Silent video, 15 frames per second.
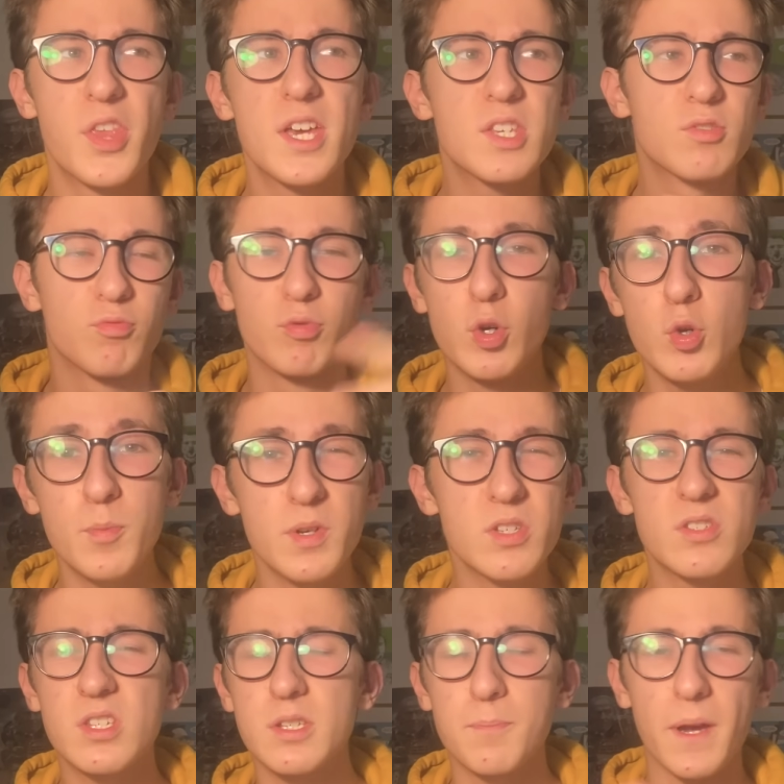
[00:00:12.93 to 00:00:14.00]
There's
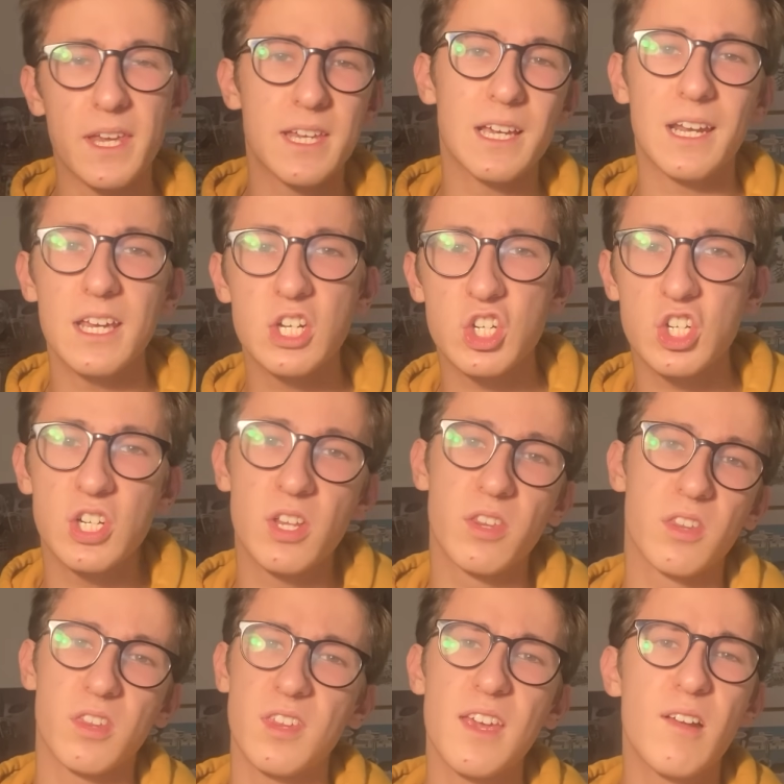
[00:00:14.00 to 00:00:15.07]
rumours, speculation
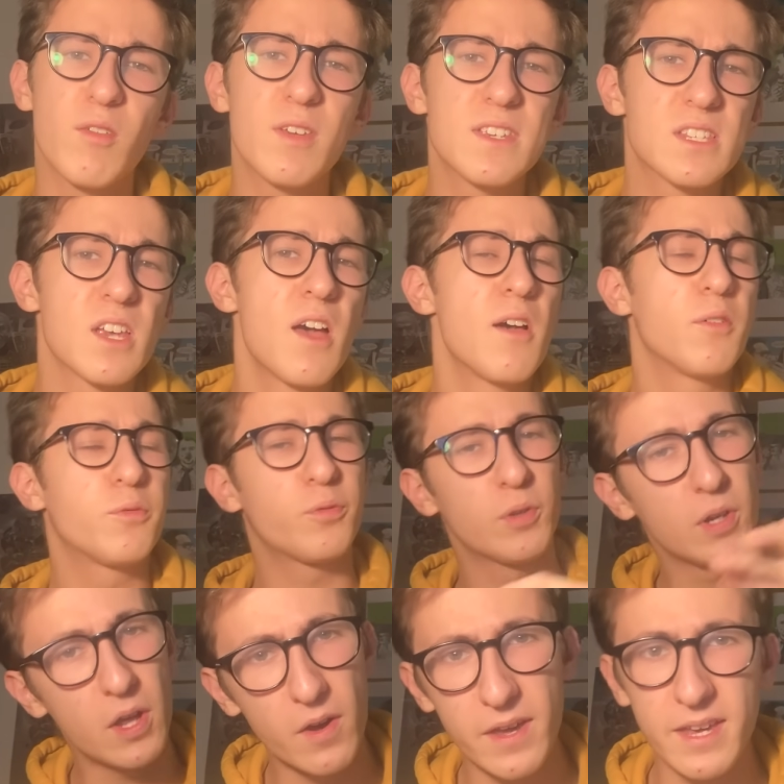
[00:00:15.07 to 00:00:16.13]
and theories
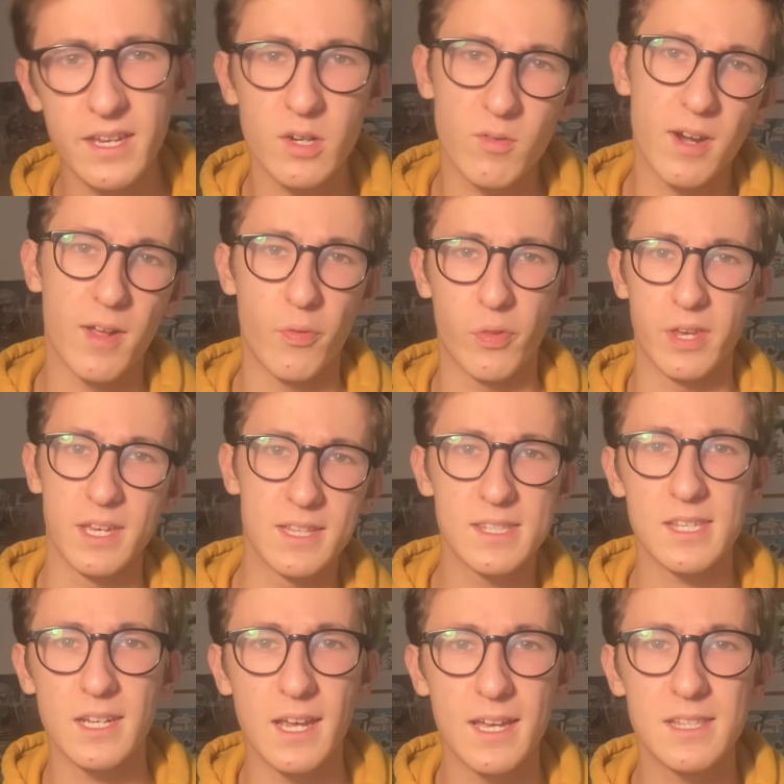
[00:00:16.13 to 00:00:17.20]
flying around the
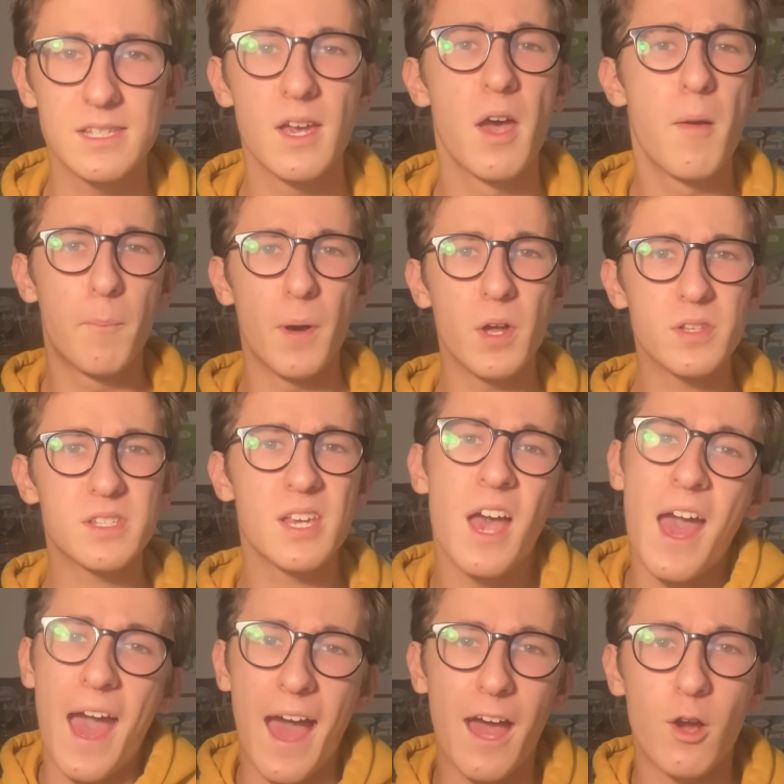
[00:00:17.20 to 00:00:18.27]
internet, but
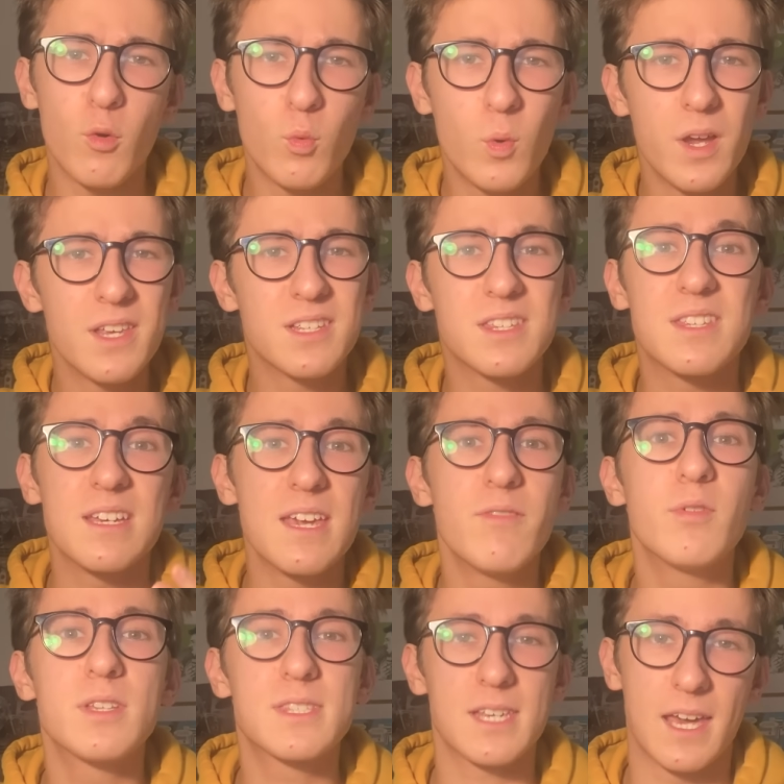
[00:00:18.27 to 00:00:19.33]
how is
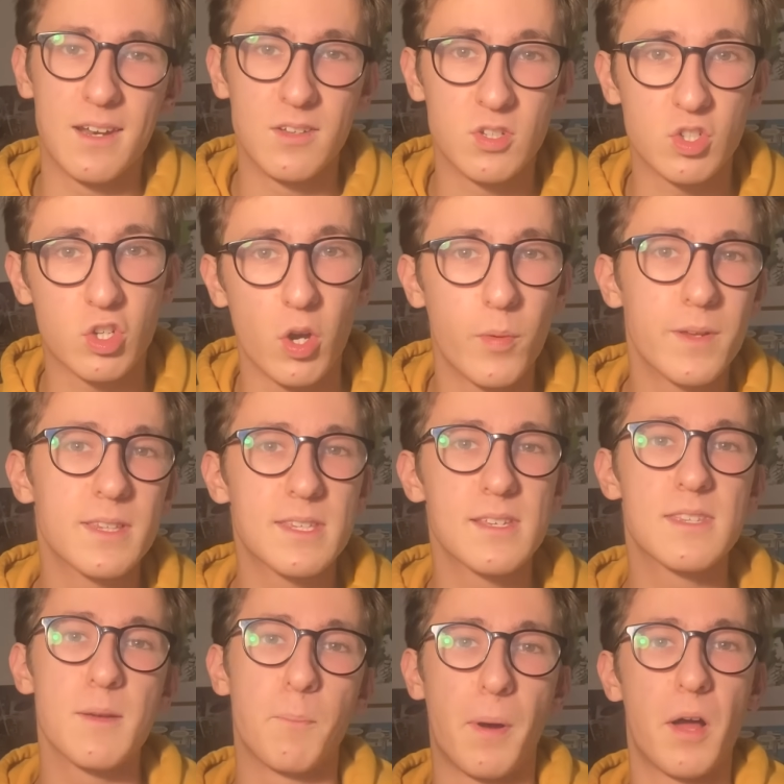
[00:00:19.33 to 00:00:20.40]
David Tennant going to
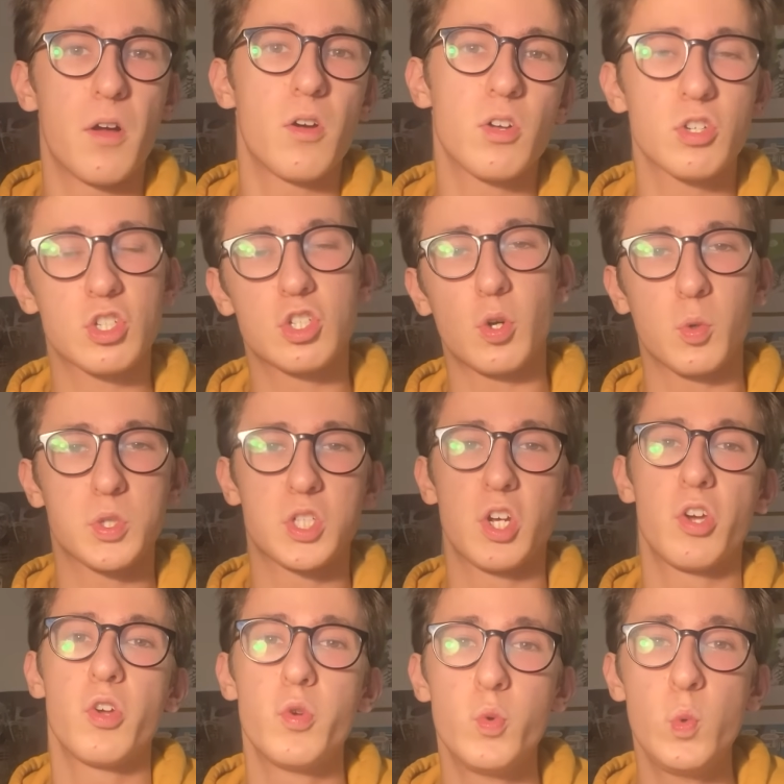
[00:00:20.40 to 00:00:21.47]
depart Doctor
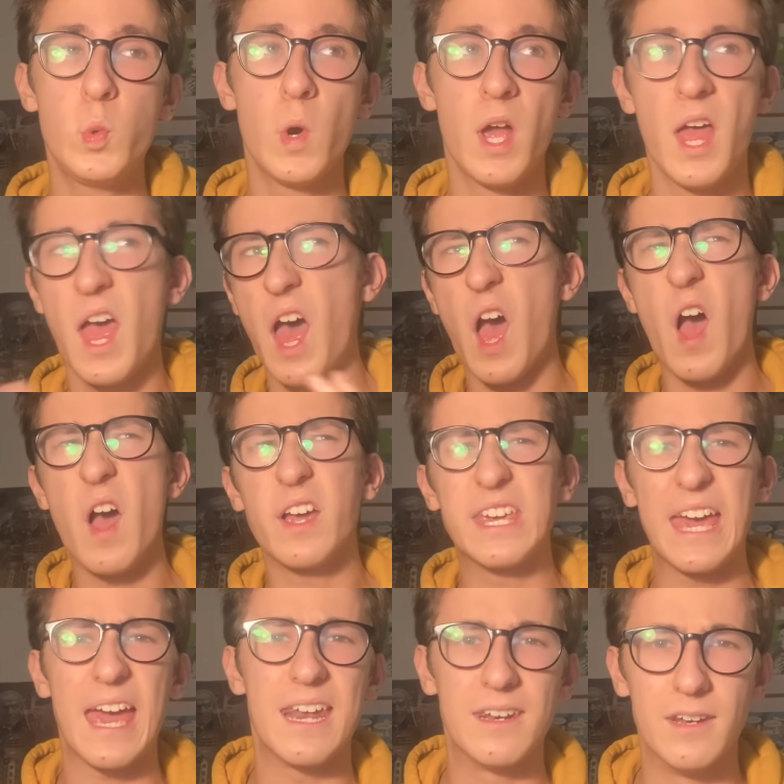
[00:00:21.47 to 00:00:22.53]
Who
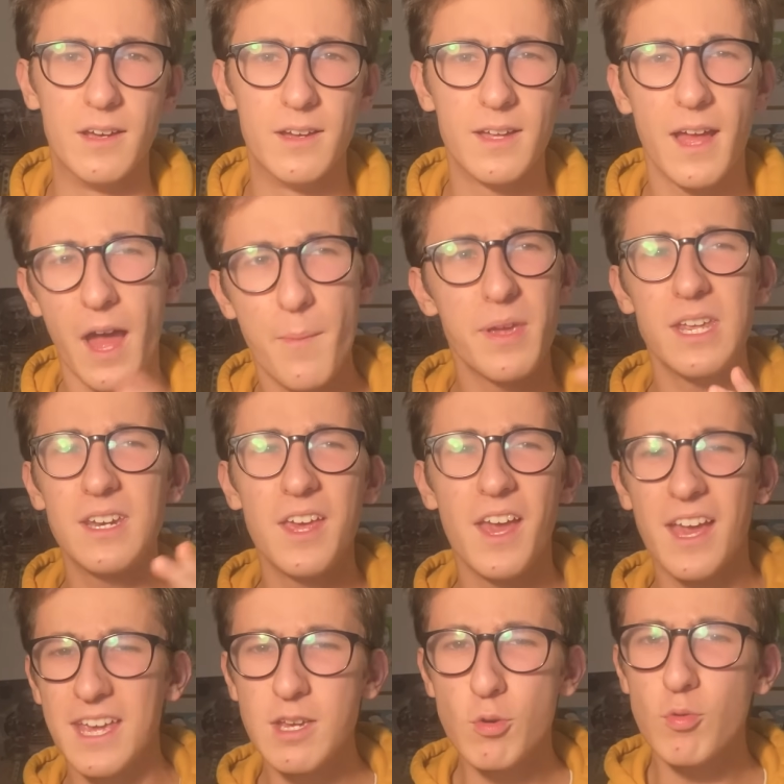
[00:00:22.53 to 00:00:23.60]
again? I mean,
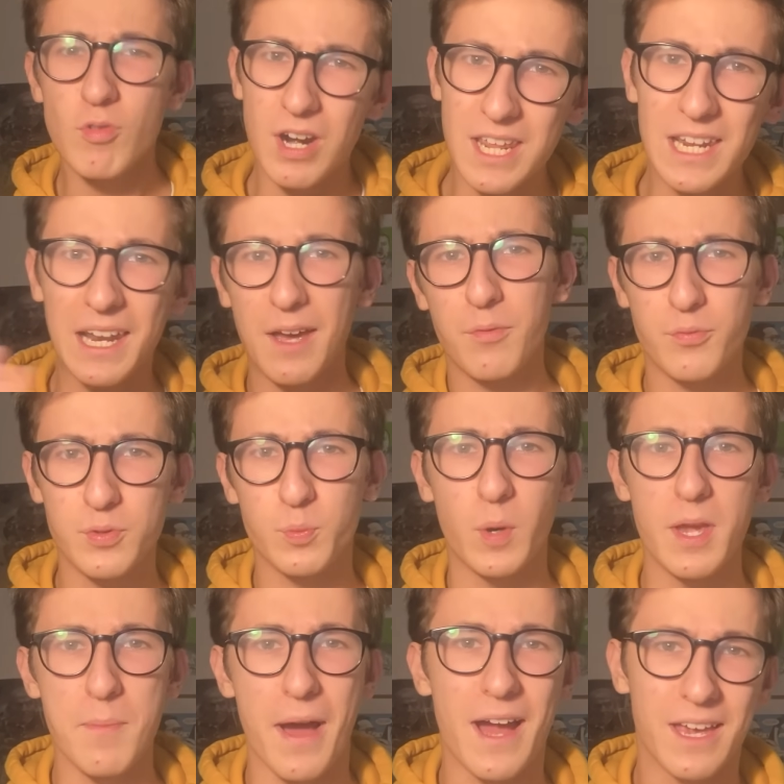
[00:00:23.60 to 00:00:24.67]
he already left
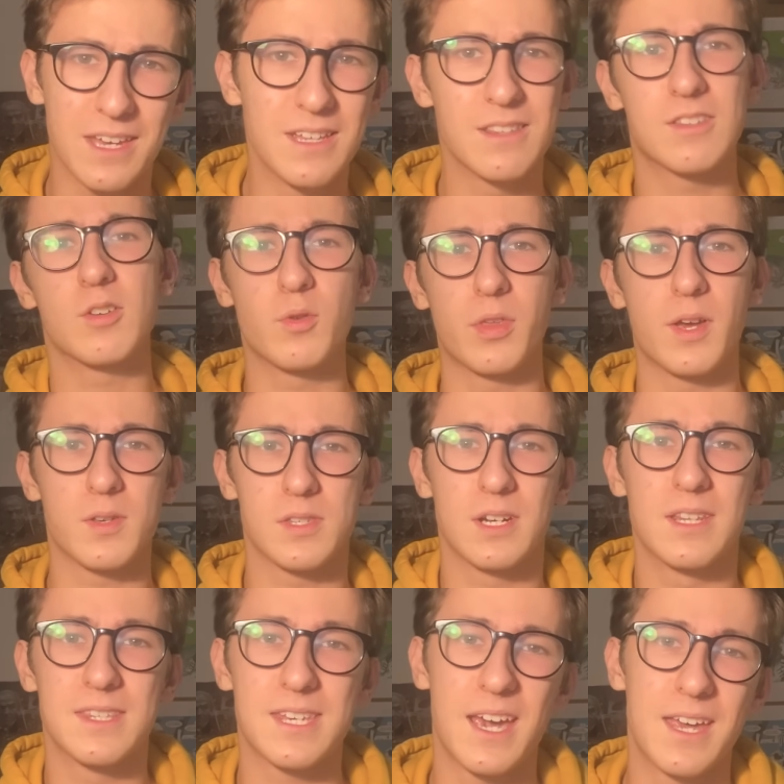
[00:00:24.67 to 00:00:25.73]
way back in
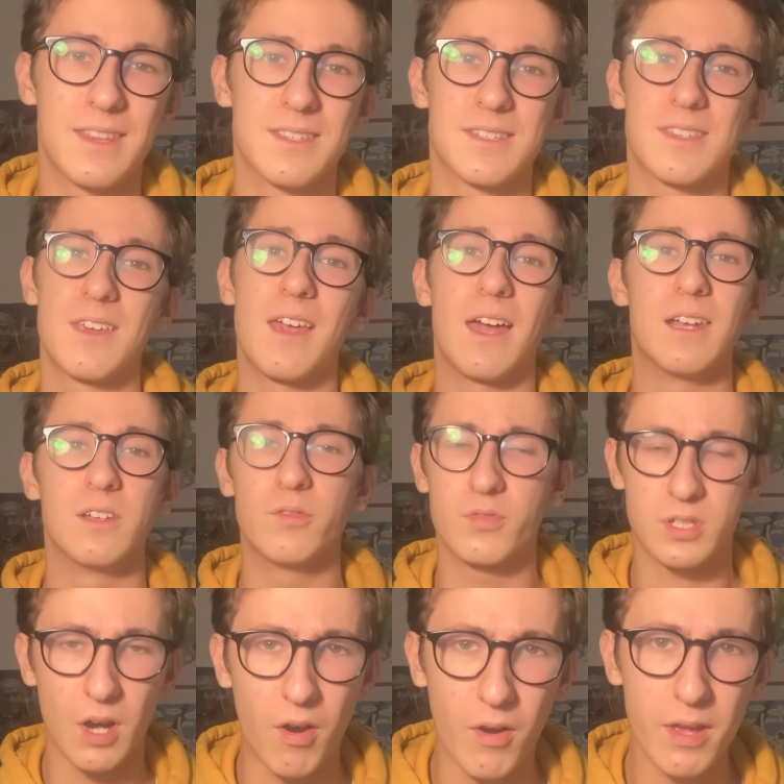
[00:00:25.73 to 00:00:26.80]
2010's The End of
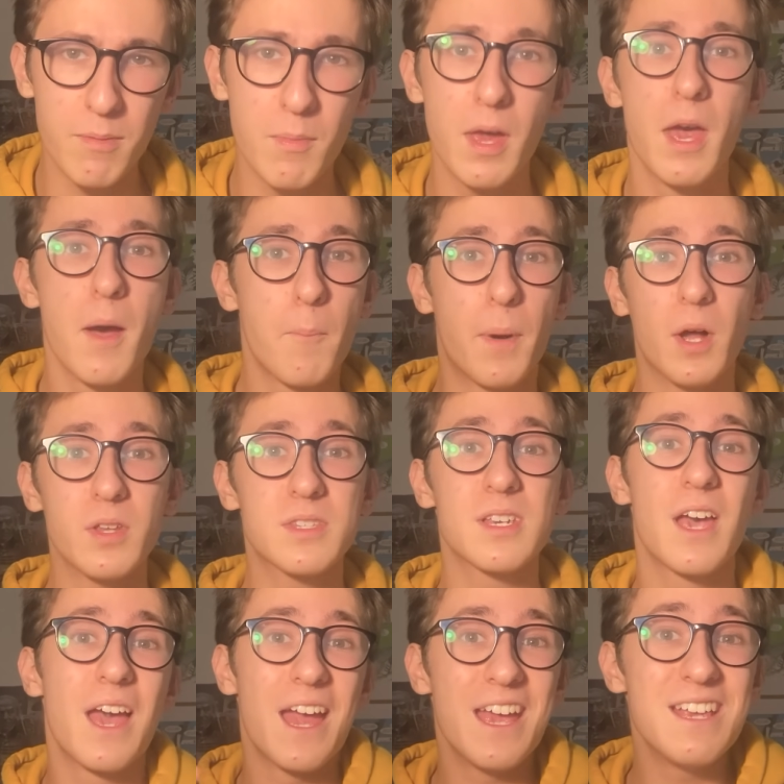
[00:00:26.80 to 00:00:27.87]
Time, but
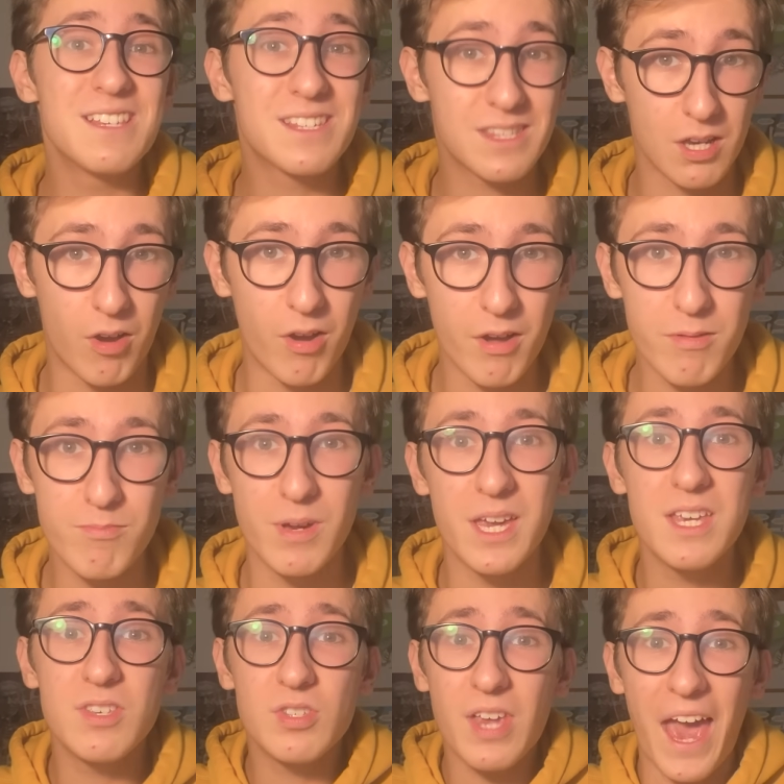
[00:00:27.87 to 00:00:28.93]
his time
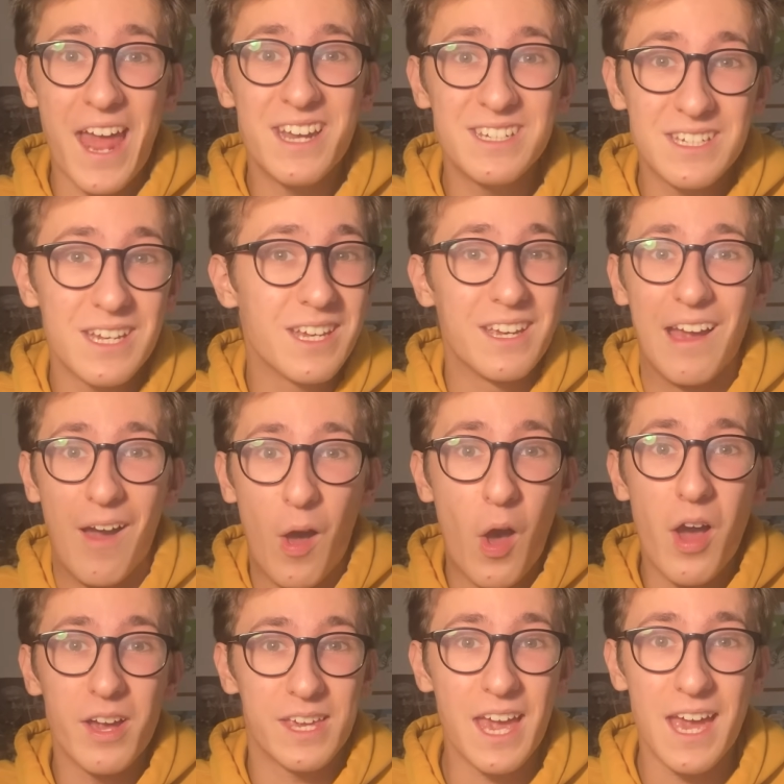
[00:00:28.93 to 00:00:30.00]
is ending
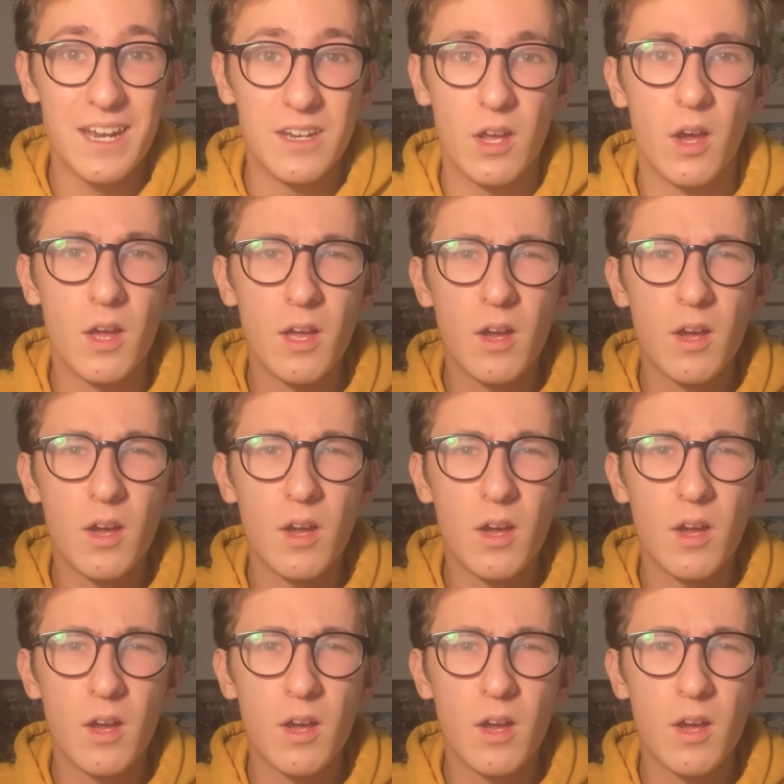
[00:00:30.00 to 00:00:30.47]
again.